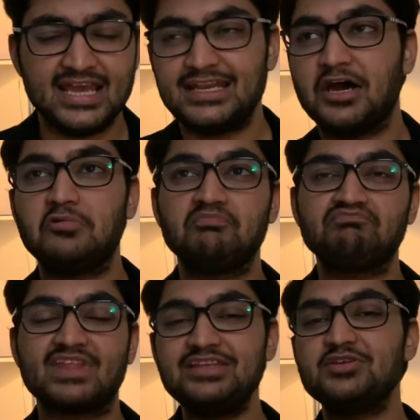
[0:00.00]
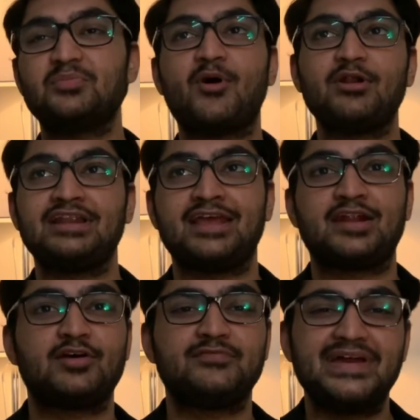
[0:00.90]
Now, in the modern
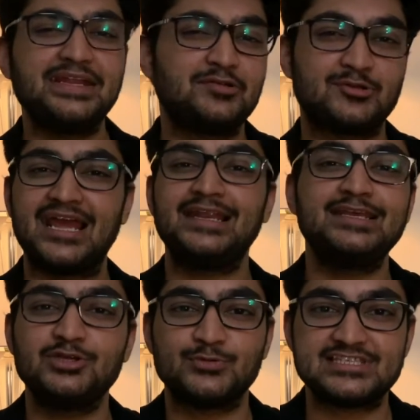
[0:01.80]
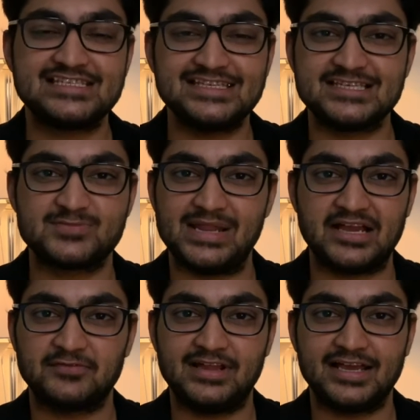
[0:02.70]
era, very rarely you would see this
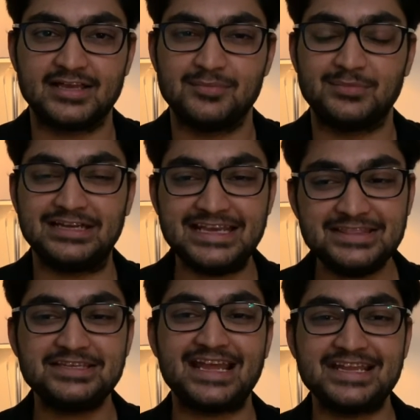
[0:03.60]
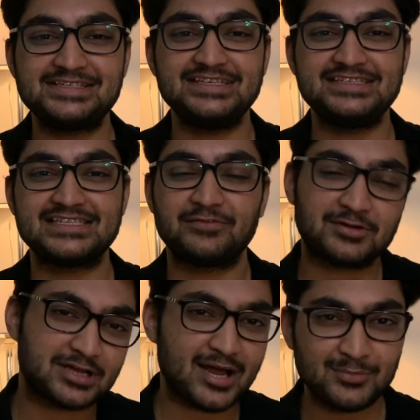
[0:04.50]
black flag. But in the 90s, there were
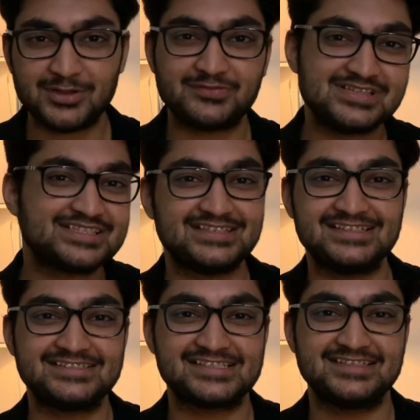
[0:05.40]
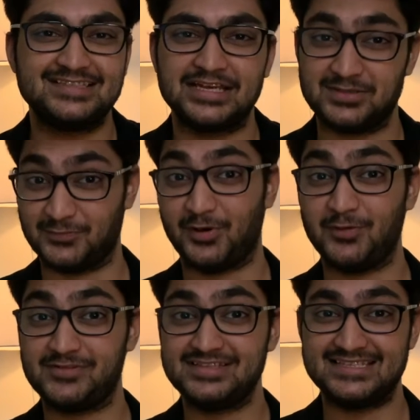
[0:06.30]
a couple of incidents that
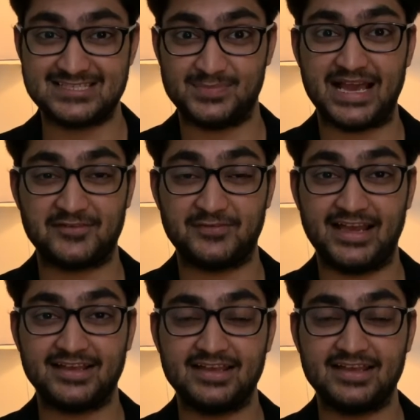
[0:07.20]
involved this black flag.